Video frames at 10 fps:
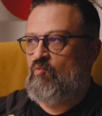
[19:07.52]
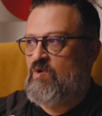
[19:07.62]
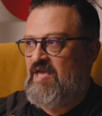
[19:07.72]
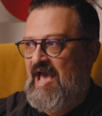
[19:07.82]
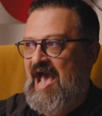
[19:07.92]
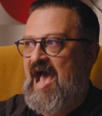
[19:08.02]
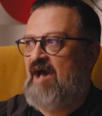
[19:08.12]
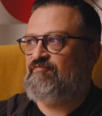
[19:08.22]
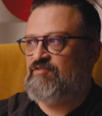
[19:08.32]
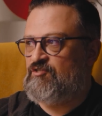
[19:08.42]
we
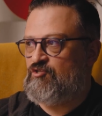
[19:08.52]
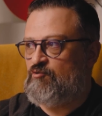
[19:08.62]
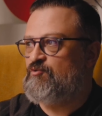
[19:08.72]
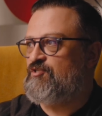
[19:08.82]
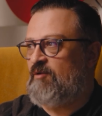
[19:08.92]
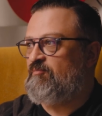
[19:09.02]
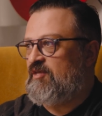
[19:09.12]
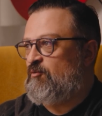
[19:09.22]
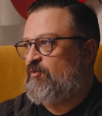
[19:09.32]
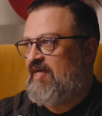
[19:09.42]
have to do
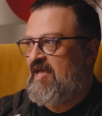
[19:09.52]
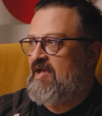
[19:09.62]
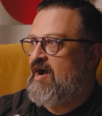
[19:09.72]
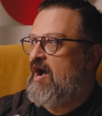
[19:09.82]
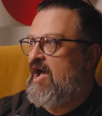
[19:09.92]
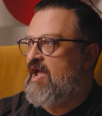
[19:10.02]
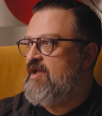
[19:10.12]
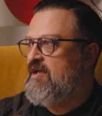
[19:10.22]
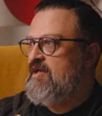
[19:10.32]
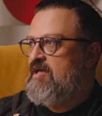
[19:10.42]
something with
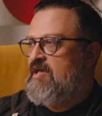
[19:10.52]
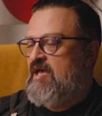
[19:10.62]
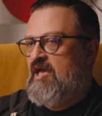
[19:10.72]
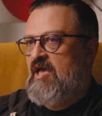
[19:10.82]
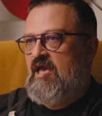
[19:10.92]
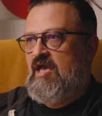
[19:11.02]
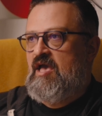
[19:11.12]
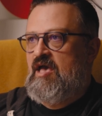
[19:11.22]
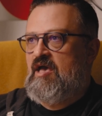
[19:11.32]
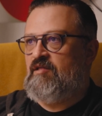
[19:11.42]
AI.
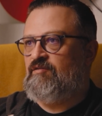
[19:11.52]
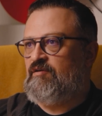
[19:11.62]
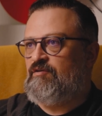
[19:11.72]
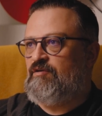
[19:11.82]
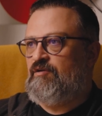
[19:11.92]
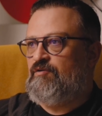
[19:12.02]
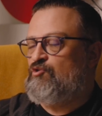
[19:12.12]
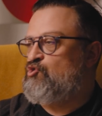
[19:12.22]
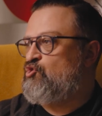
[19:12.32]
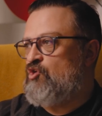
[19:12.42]
And
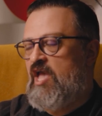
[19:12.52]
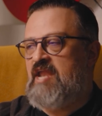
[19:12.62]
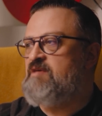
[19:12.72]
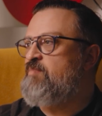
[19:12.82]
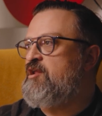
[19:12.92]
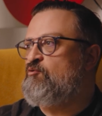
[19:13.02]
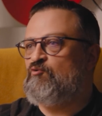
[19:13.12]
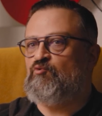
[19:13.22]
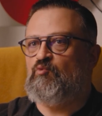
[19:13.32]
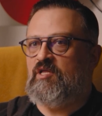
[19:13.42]
anybody
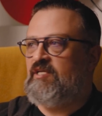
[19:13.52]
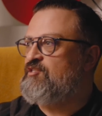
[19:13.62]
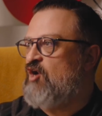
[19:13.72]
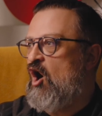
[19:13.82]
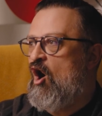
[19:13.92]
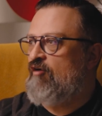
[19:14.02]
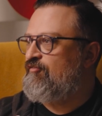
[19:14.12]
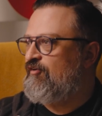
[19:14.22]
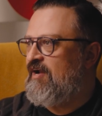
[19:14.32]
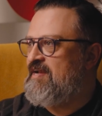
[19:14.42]
who's willing to
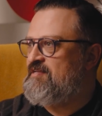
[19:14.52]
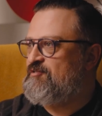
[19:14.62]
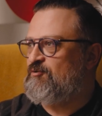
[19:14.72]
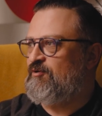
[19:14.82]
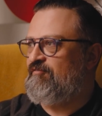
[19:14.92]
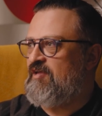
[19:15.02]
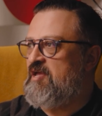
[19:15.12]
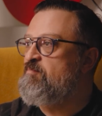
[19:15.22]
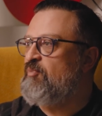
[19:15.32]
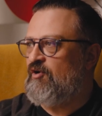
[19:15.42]
offer any sort of
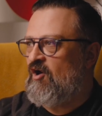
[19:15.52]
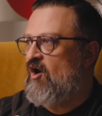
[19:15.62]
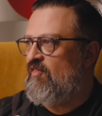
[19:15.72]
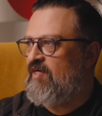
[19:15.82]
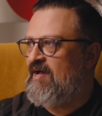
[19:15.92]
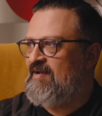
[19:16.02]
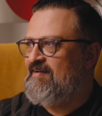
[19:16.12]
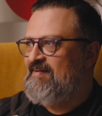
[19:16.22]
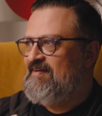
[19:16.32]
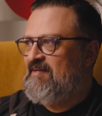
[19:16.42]
input on that
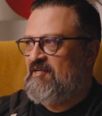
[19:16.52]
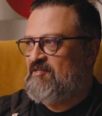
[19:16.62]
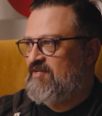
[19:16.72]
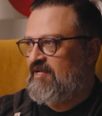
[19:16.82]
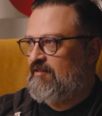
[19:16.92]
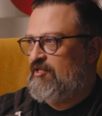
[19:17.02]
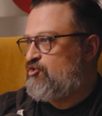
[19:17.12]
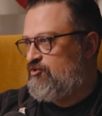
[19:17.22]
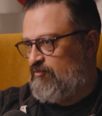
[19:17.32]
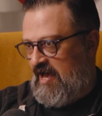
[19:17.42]
is like,
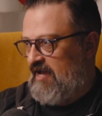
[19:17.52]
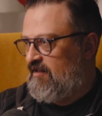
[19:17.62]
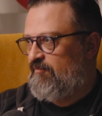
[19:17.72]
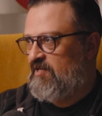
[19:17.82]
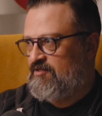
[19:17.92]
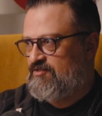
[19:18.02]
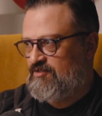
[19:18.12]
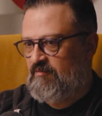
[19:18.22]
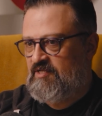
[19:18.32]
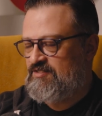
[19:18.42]
let's do that because
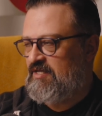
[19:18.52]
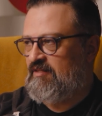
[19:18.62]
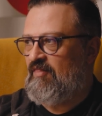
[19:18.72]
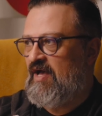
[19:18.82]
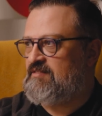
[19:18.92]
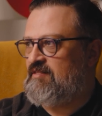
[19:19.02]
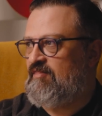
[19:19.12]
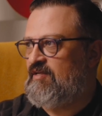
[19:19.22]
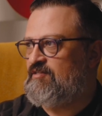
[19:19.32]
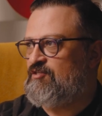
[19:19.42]
somebody said that that's the
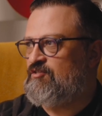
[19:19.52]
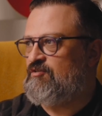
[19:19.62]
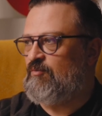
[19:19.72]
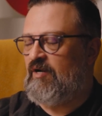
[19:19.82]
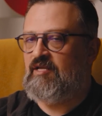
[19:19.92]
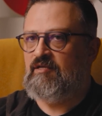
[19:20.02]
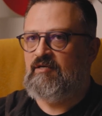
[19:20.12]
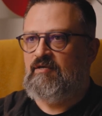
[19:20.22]
thing to do, right?